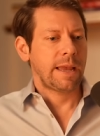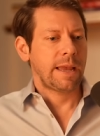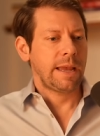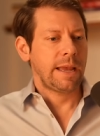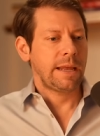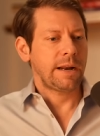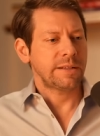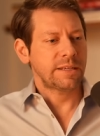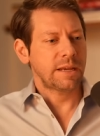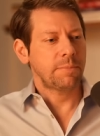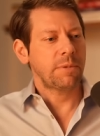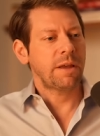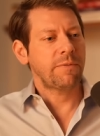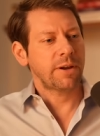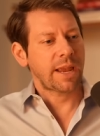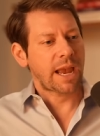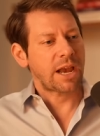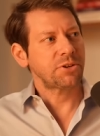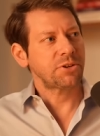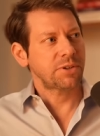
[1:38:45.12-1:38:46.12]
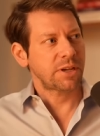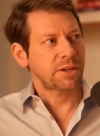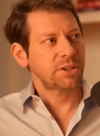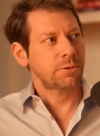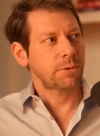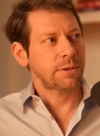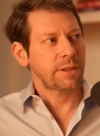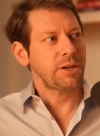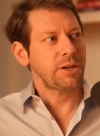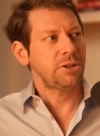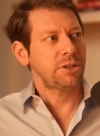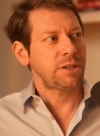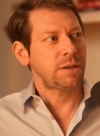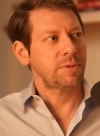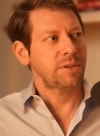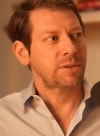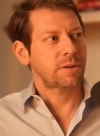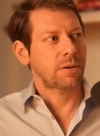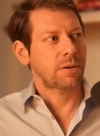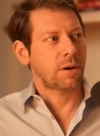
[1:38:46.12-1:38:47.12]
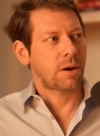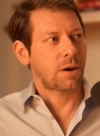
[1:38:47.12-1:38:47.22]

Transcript: And on some level, casual sexual relationships